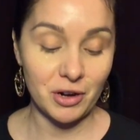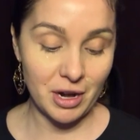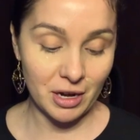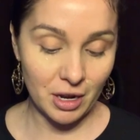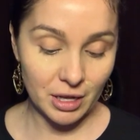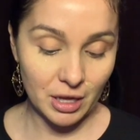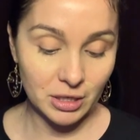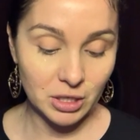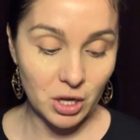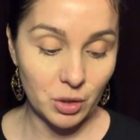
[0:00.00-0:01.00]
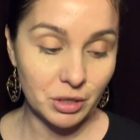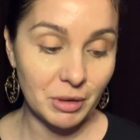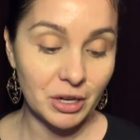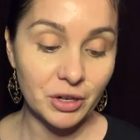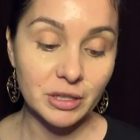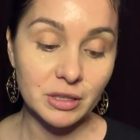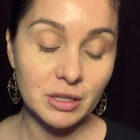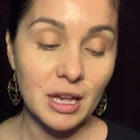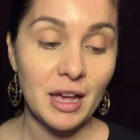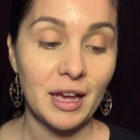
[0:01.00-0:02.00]
and I like to go into my crease
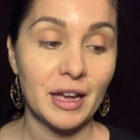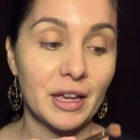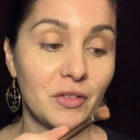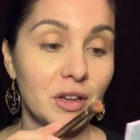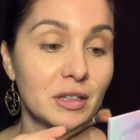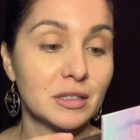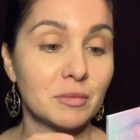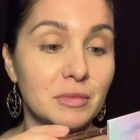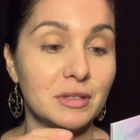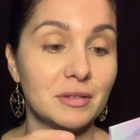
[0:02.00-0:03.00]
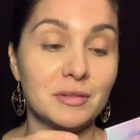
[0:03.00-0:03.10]
and give it some